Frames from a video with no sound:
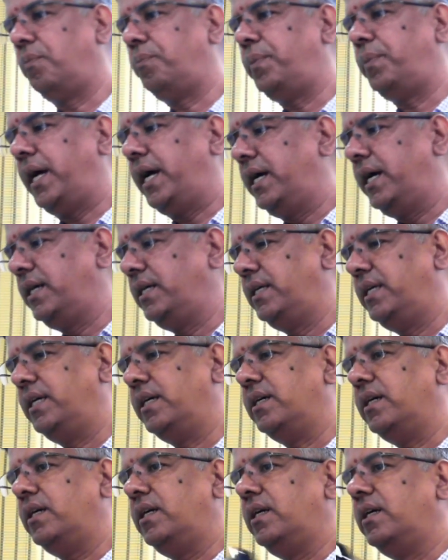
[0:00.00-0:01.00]
pad
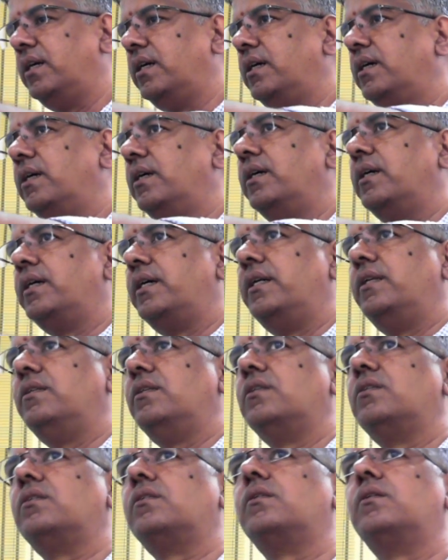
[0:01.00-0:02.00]
here. Can you
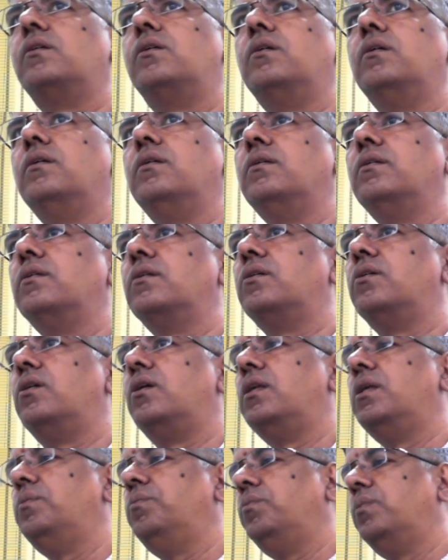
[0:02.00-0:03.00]
just
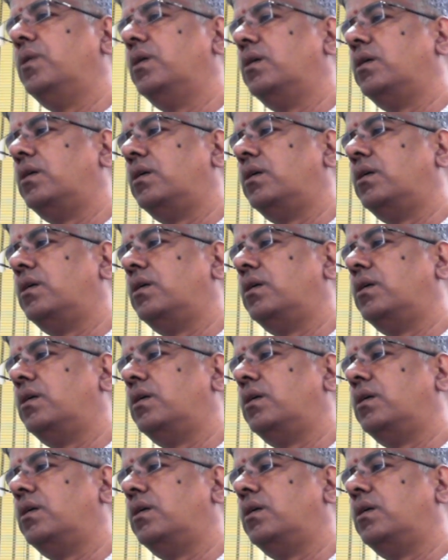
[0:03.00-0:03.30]
call him?